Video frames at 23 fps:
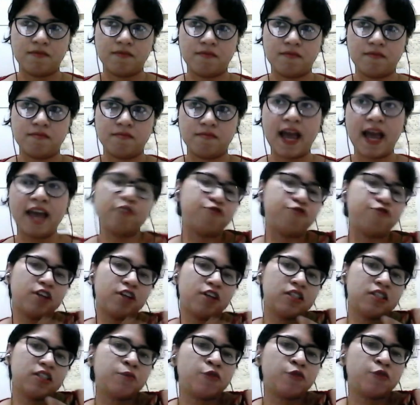And
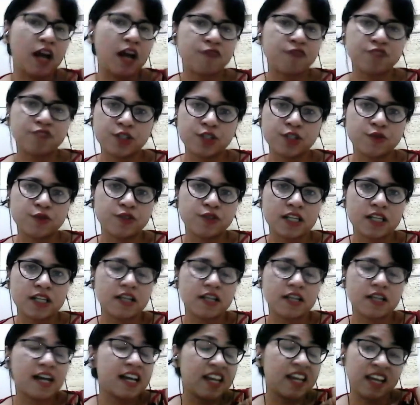furthermore, after 2 years, I
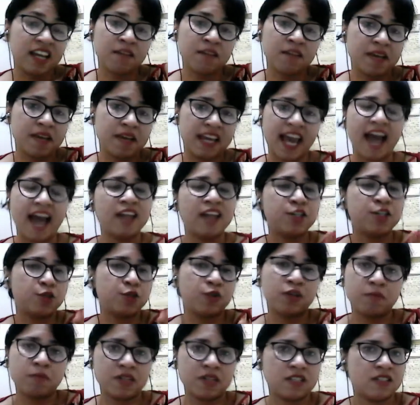again began doing
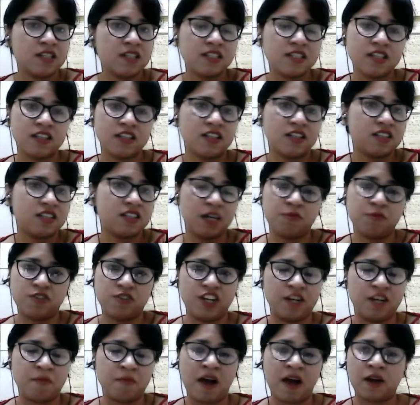business in the same
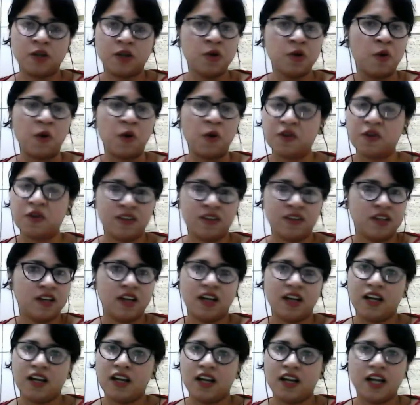trademark. No,
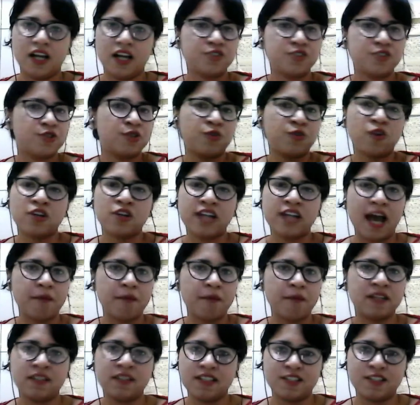it should not
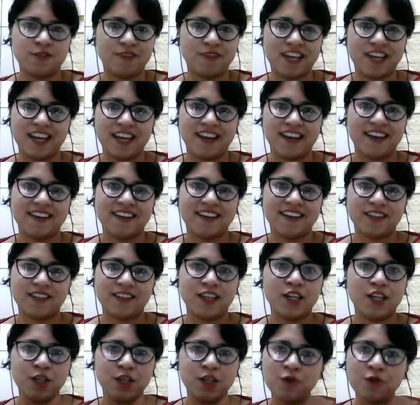happen this way. The
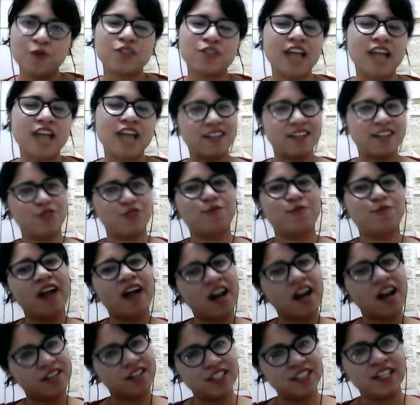use has to be
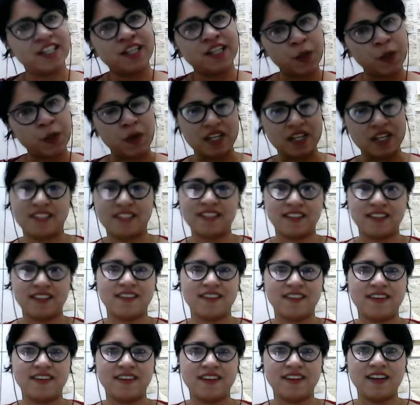continuous.
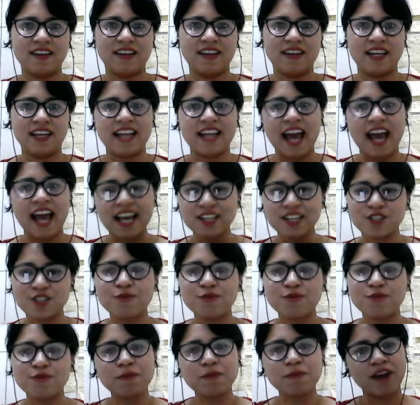It has to
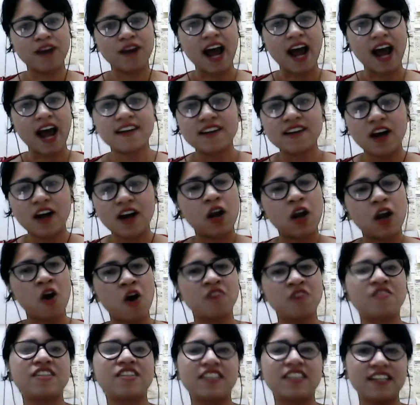be prior along
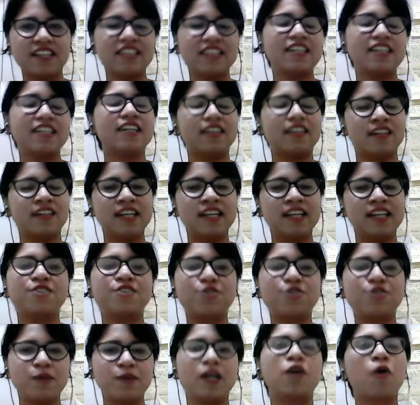with it. It needs to
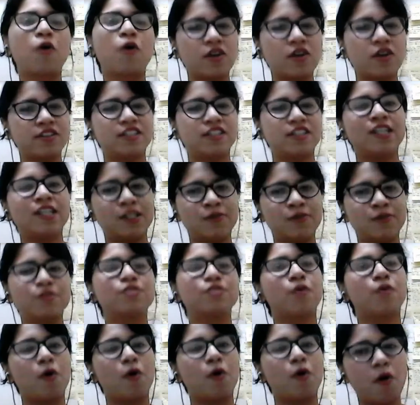be continuous
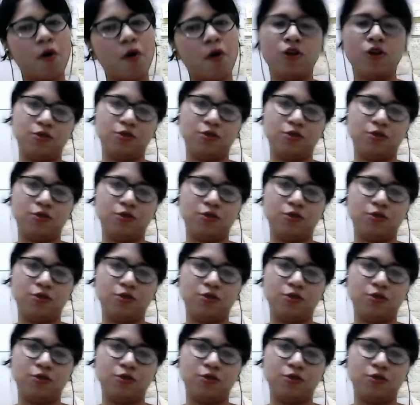also.